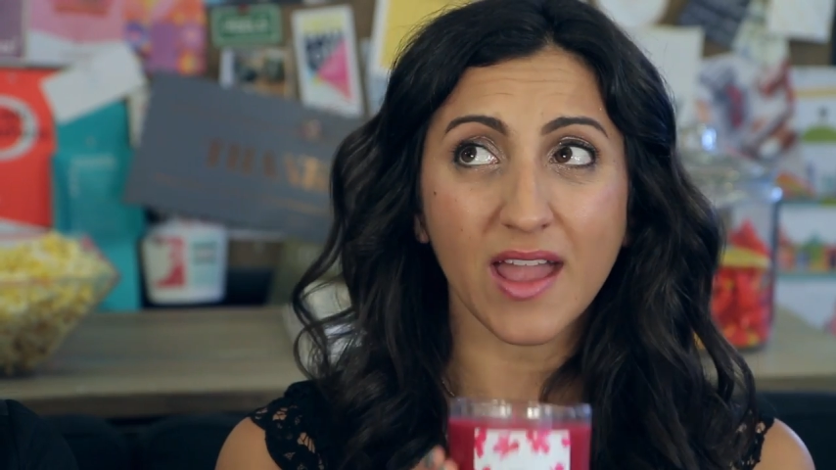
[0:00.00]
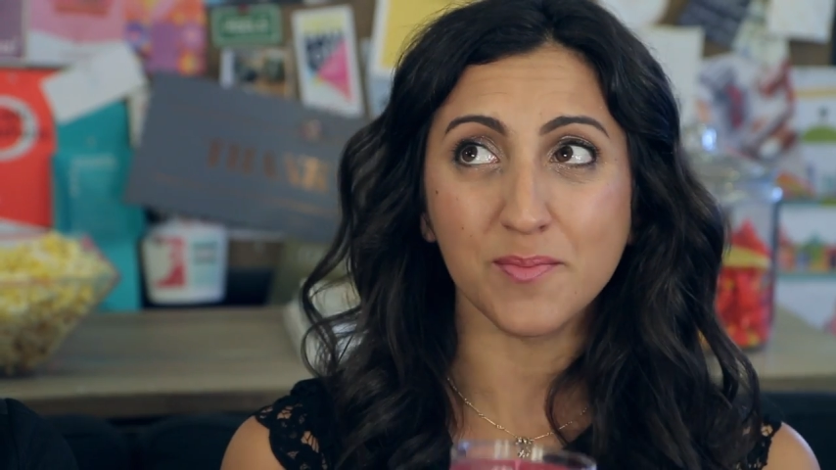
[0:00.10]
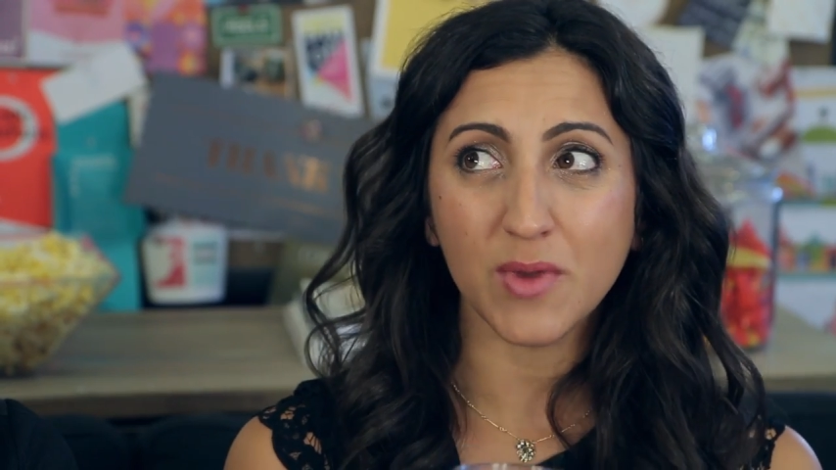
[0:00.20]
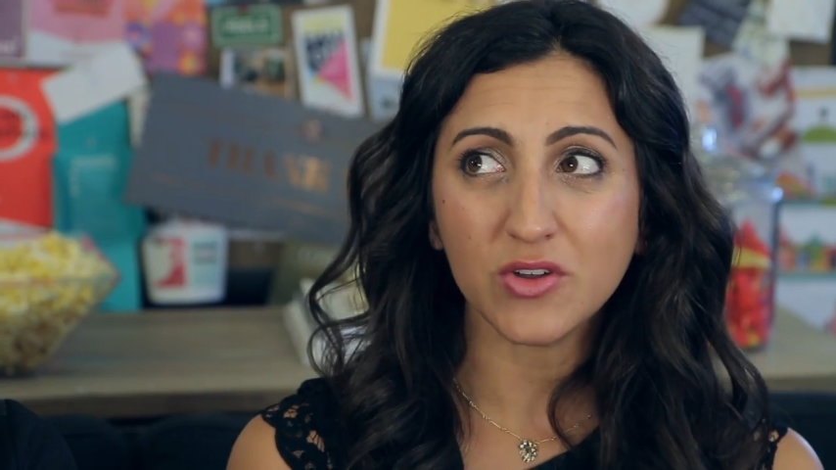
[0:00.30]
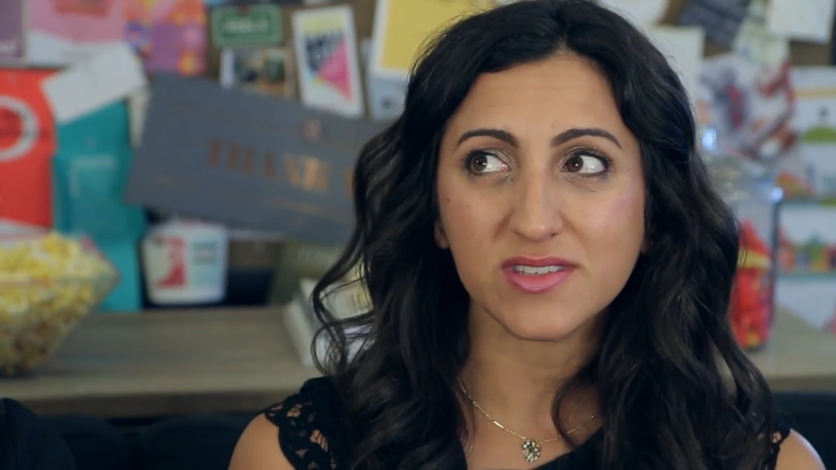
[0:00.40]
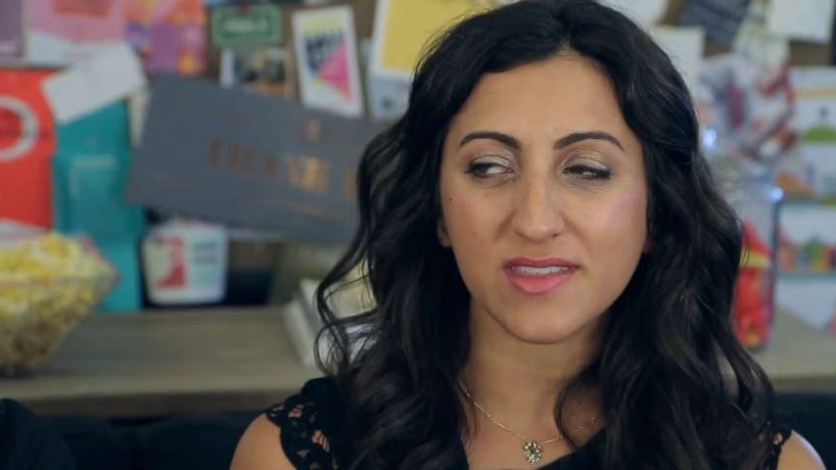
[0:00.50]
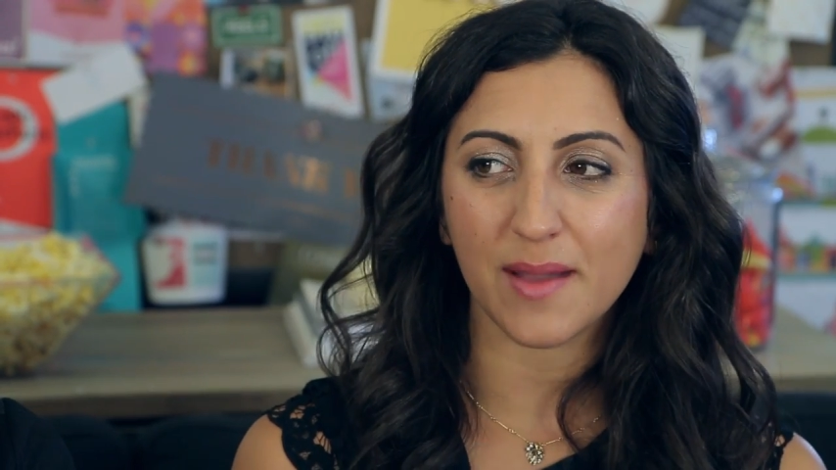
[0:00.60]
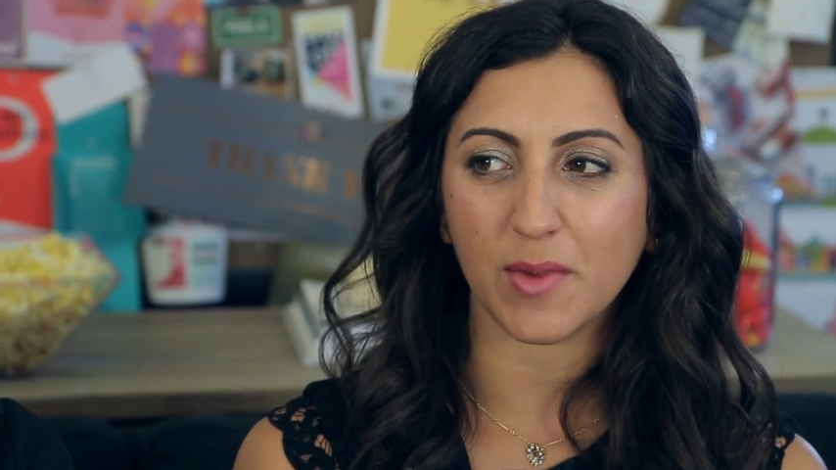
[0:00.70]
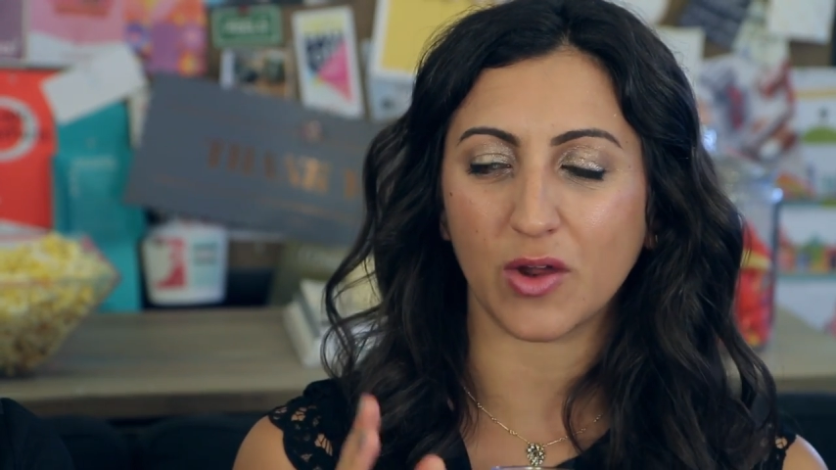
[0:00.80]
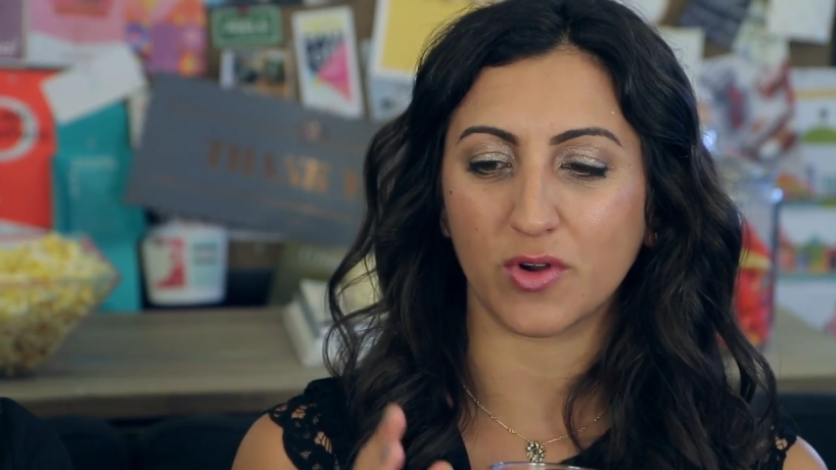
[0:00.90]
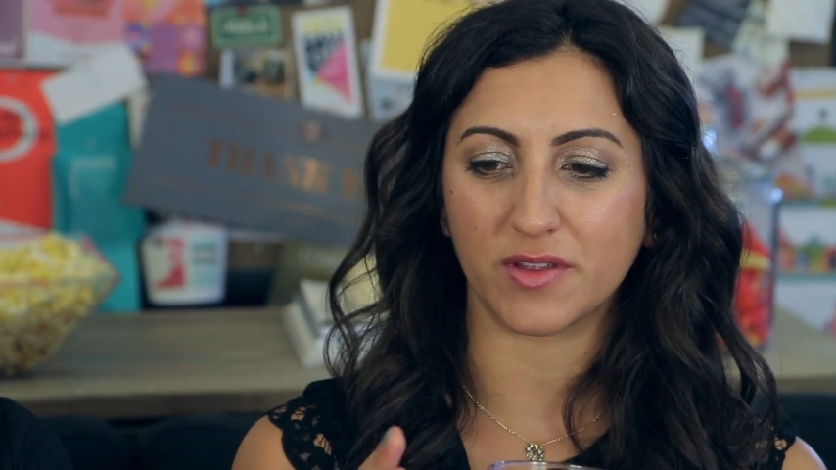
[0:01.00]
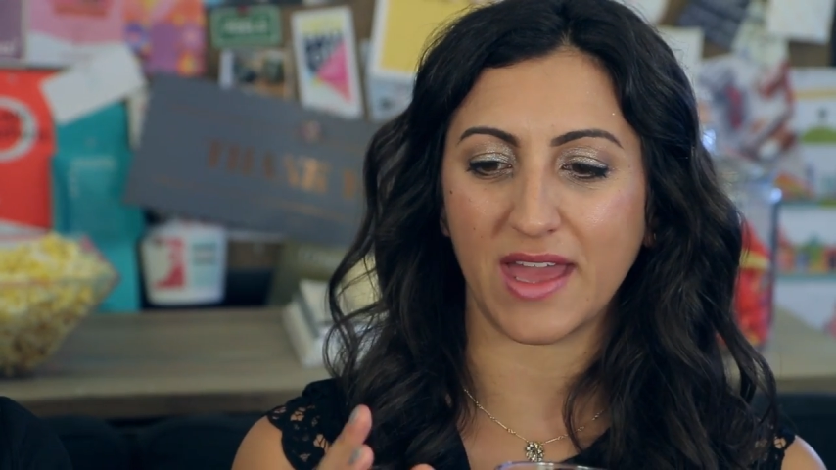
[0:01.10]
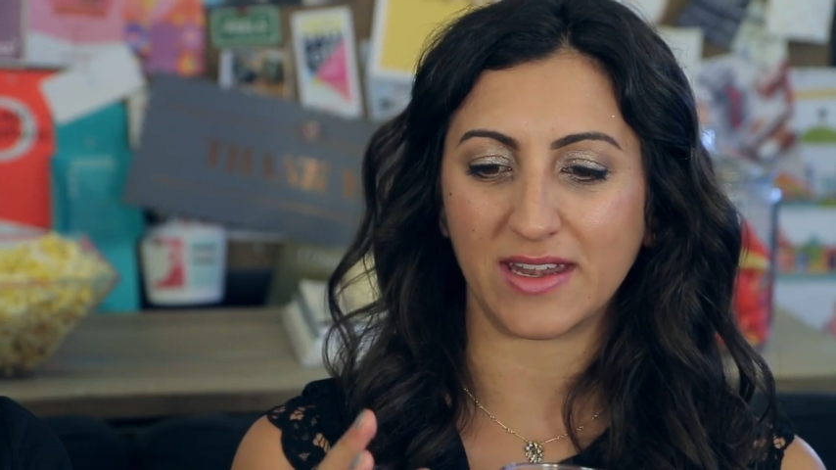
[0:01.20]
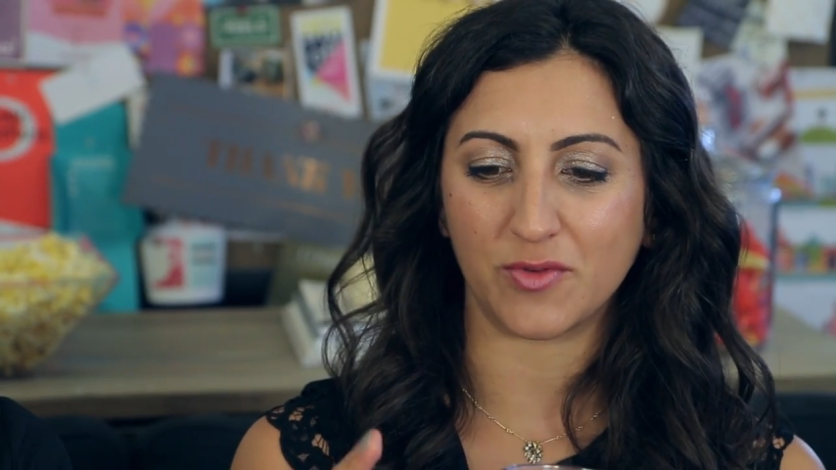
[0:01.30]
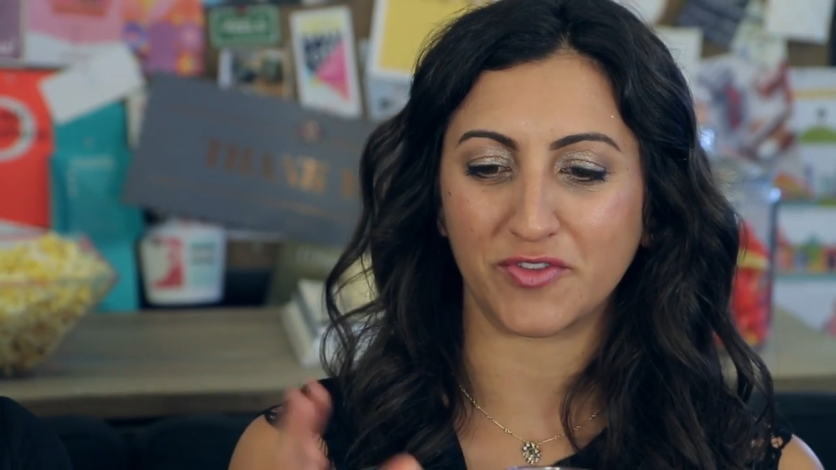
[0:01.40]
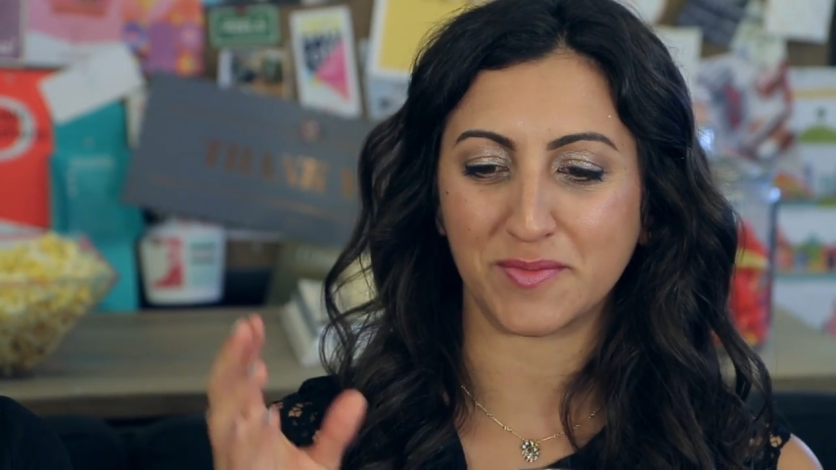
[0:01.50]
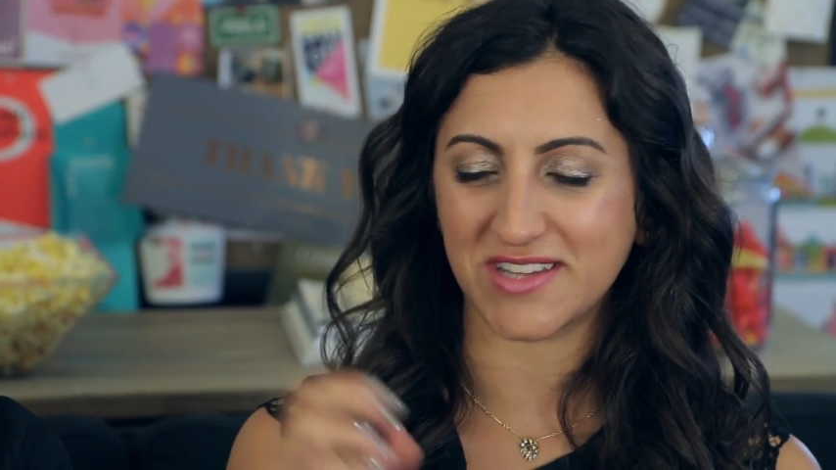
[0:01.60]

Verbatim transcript: and most of them are worth anywhere from